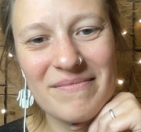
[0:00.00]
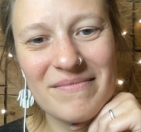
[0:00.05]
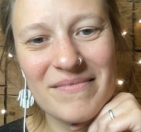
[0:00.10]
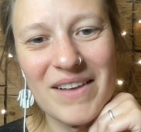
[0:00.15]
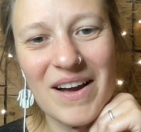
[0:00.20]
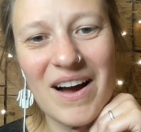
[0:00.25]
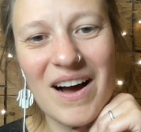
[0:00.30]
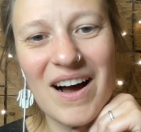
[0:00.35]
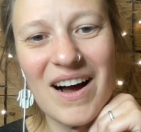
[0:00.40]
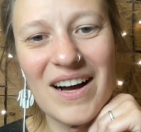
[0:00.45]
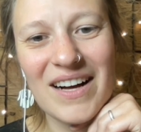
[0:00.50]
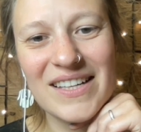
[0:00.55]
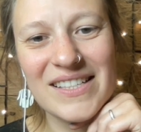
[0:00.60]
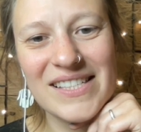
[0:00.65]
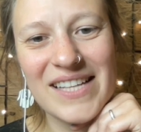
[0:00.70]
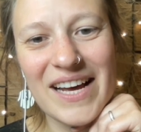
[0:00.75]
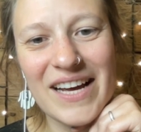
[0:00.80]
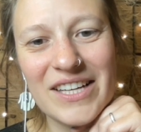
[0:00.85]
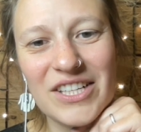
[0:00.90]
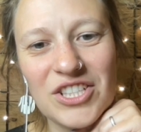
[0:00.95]
A
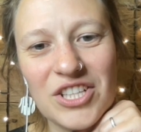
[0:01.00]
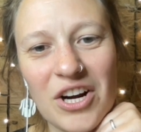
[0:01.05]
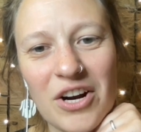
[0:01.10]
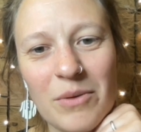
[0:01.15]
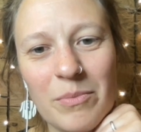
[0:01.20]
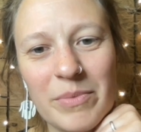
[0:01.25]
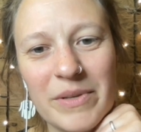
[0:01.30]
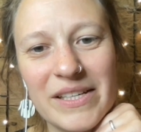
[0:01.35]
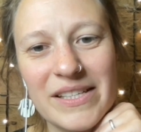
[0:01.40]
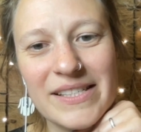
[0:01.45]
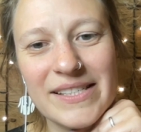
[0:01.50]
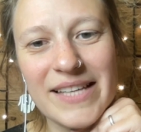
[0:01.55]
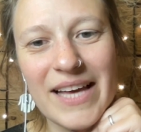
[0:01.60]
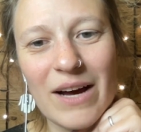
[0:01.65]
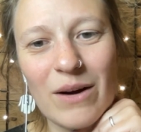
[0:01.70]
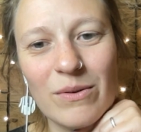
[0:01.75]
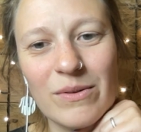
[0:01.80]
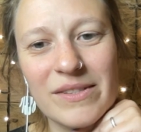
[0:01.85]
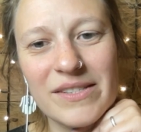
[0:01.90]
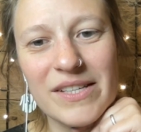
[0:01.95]
hawk's eye sharply
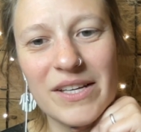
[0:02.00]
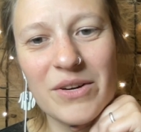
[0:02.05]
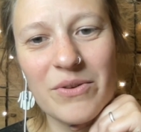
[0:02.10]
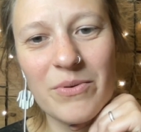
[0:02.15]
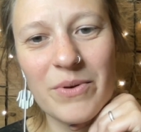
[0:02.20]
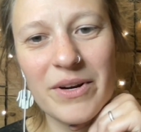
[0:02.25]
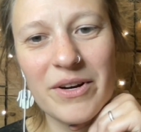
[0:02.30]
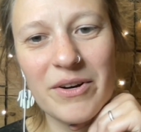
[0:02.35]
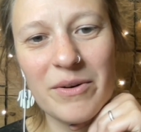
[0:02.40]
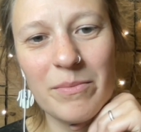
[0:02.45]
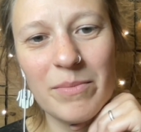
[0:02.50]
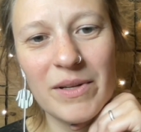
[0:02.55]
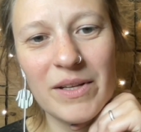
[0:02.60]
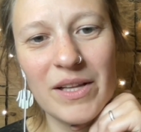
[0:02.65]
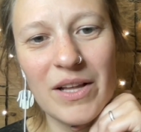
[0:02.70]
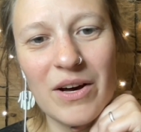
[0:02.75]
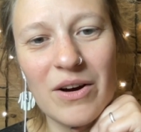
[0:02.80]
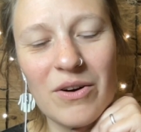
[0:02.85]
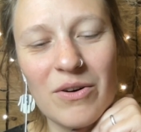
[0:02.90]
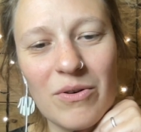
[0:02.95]
scouts a critter
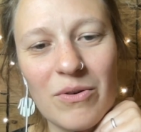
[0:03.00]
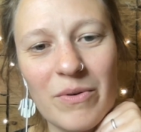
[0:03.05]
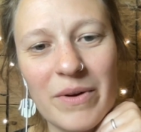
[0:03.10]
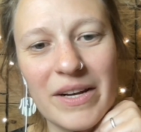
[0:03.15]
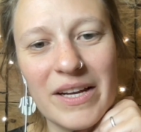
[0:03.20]
below,